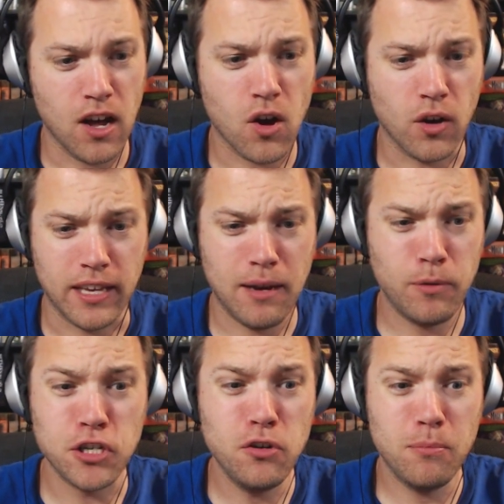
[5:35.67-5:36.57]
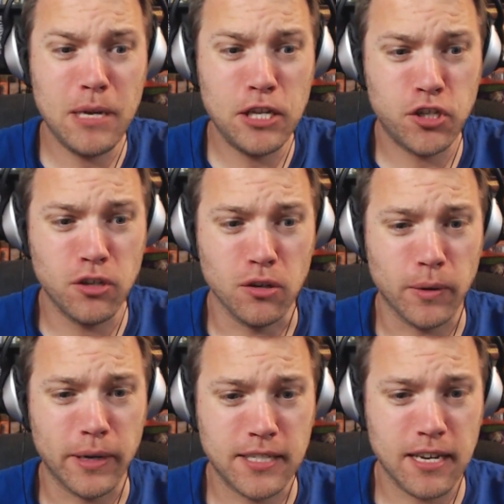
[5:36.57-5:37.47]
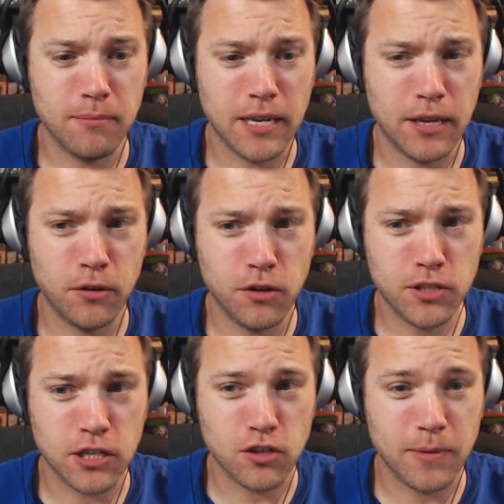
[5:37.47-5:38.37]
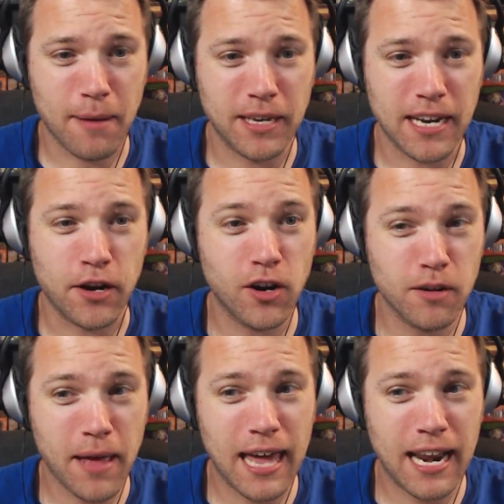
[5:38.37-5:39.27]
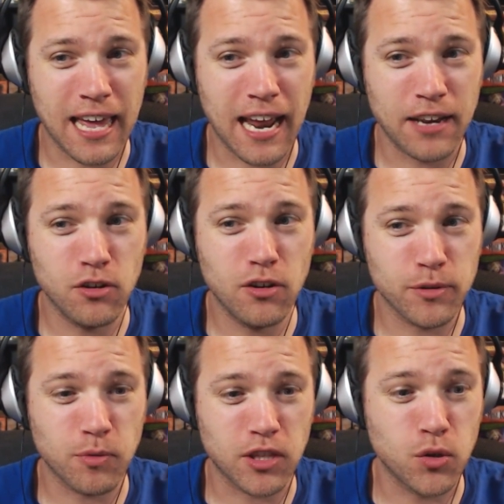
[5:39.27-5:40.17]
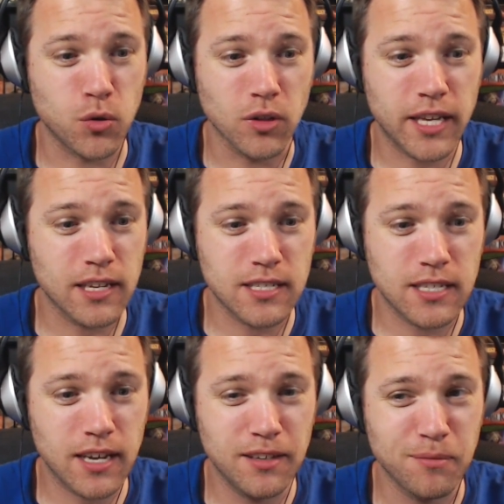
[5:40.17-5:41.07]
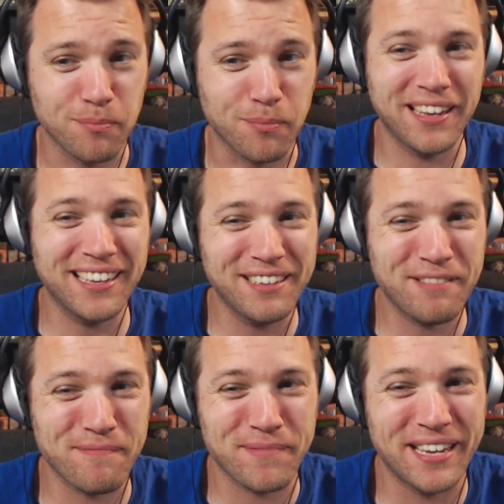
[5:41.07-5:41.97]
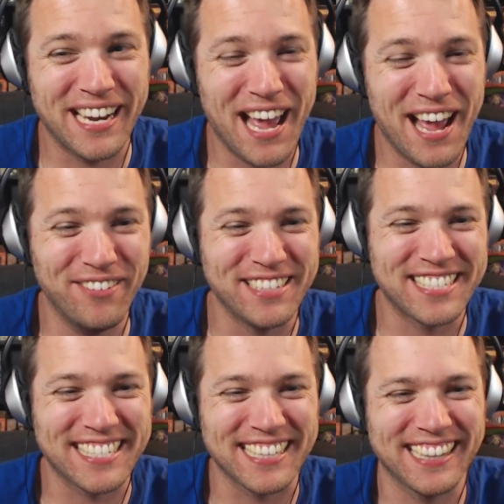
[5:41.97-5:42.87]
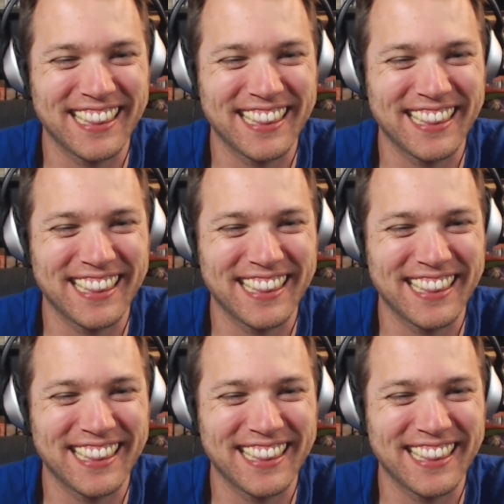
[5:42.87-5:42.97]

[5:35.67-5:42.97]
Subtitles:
Oh, it was new to me, too, when Tim introduced it to me. I mean, I'd heard about it, and I knew it was what the cool kids did. I